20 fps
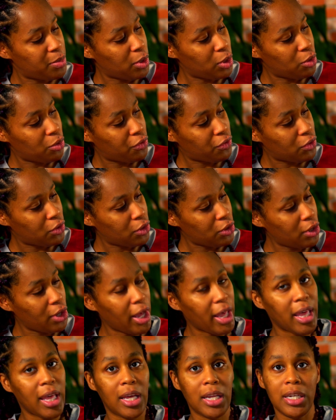
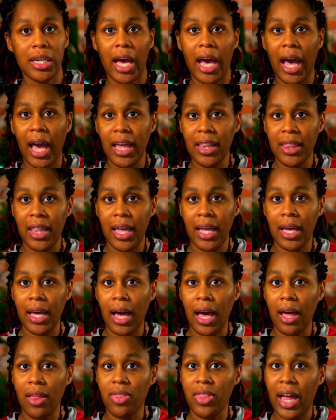beautiful, and I think
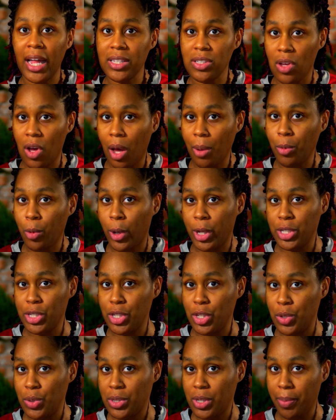that's how I'm going
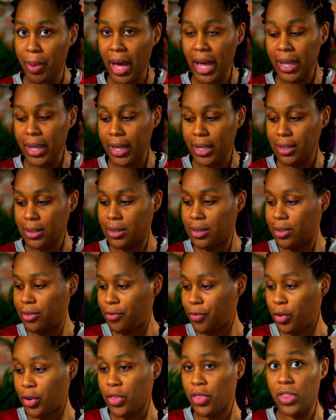to use the palette
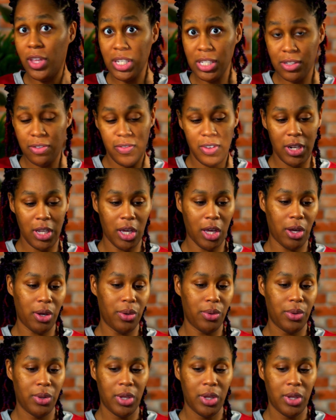for this video.